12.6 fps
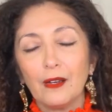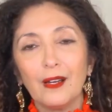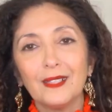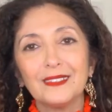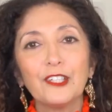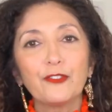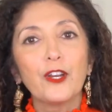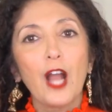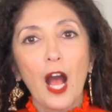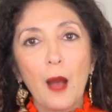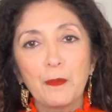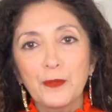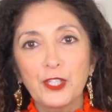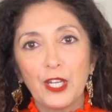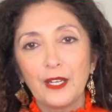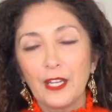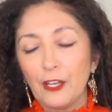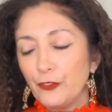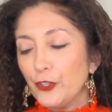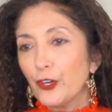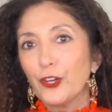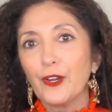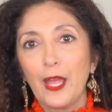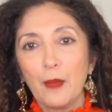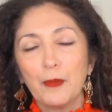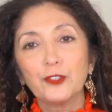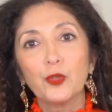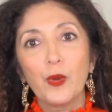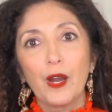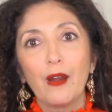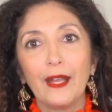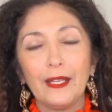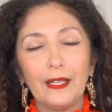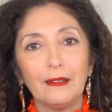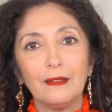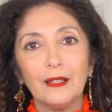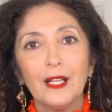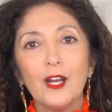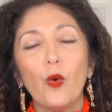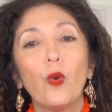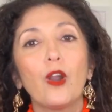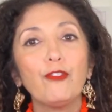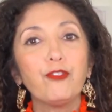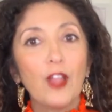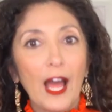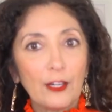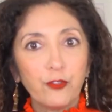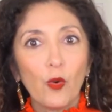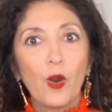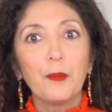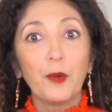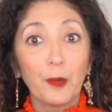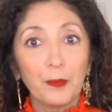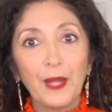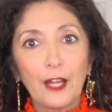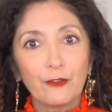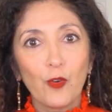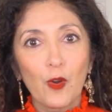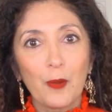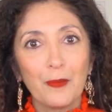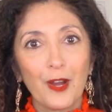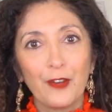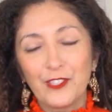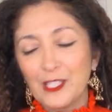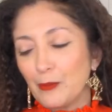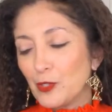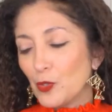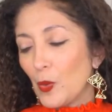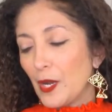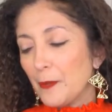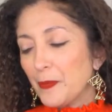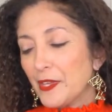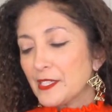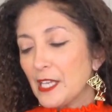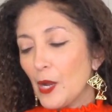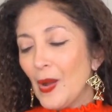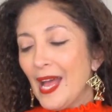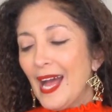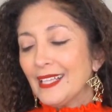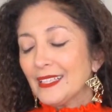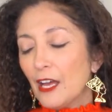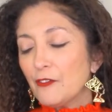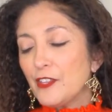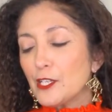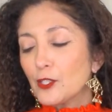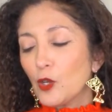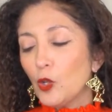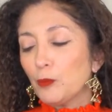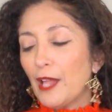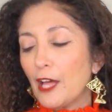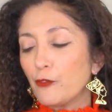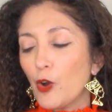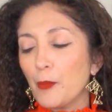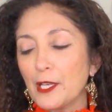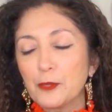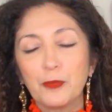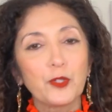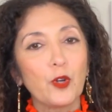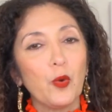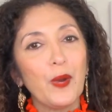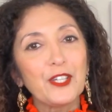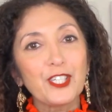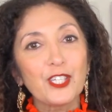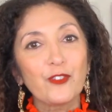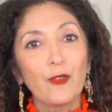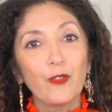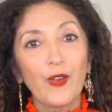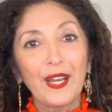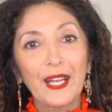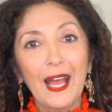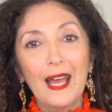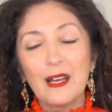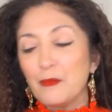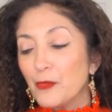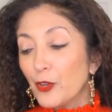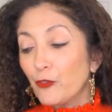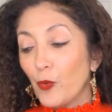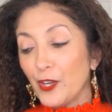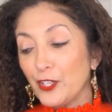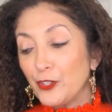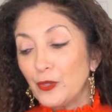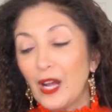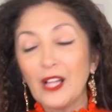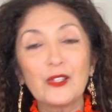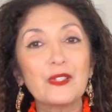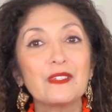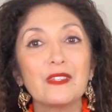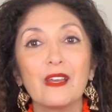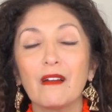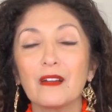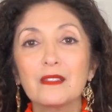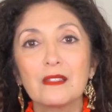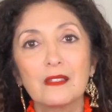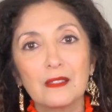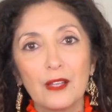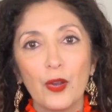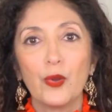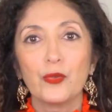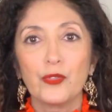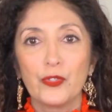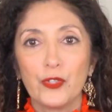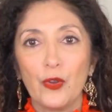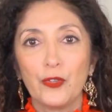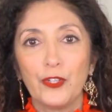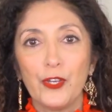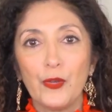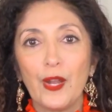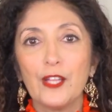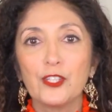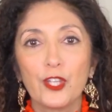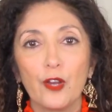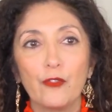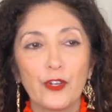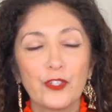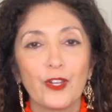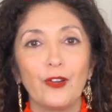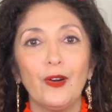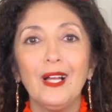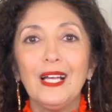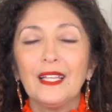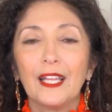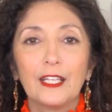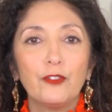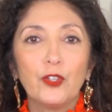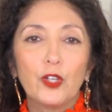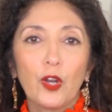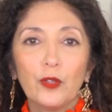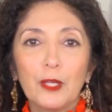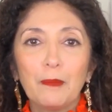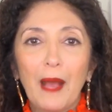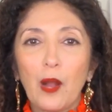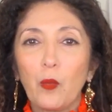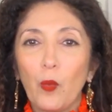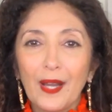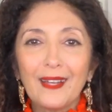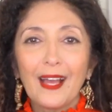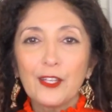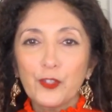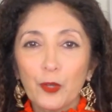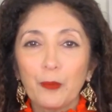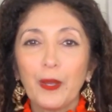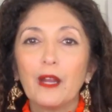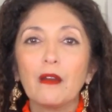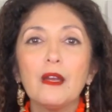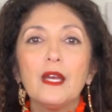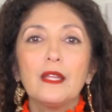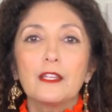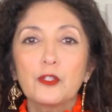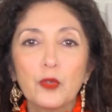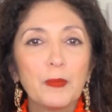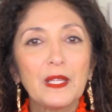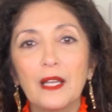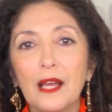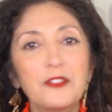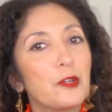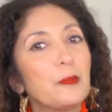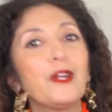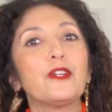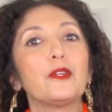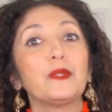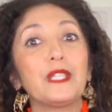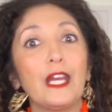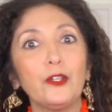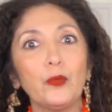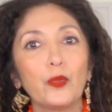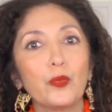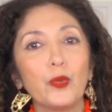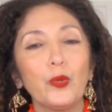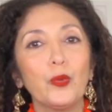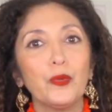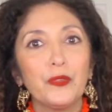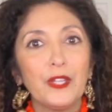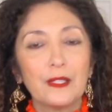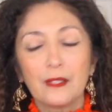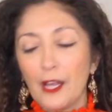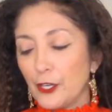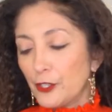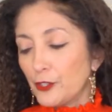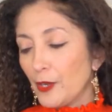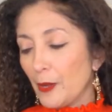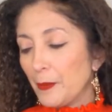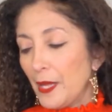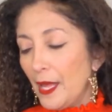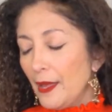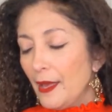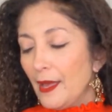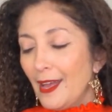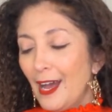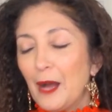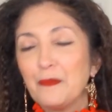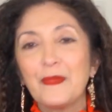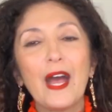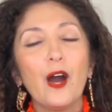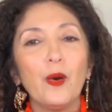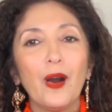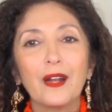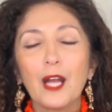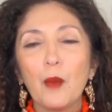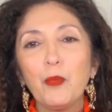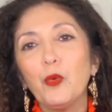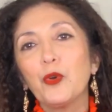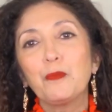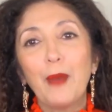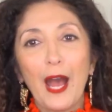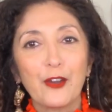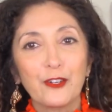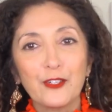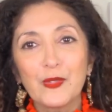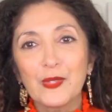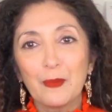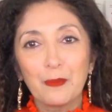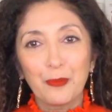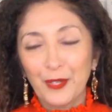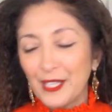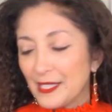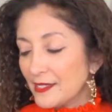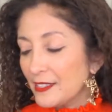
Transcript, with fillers: a, a different option if you're able to wear a heel or a flat form or a platform of some sort. So I love these gold platform espadrille wedges from Veronica M. They're forty-two dollars. They are so, so cute and so versatile. Like if you could only pack one nicer pair, this would be the nicer pair that would get you through the entire trip. Um, now, a couple with patterns and prints.